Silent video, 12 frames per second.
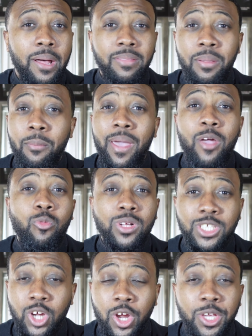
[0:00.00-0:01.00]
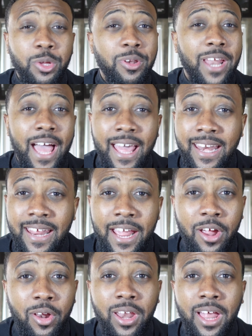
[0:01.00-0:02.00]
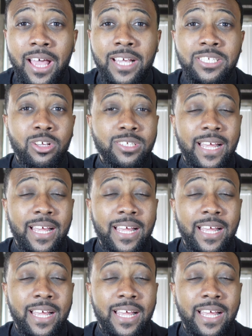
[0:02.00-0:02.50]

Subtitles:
The main ones are United Airlines.